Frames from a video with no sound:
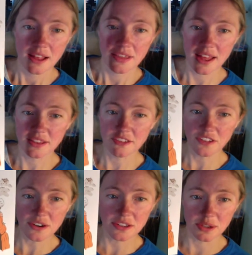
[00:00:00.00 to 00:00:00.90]
Then the
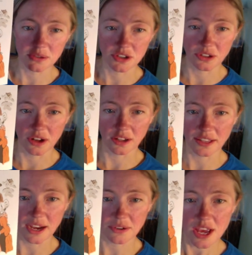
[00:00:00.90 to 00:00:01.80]
first soldier called
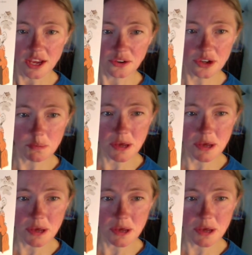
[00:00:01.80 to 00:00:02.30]
out, "Good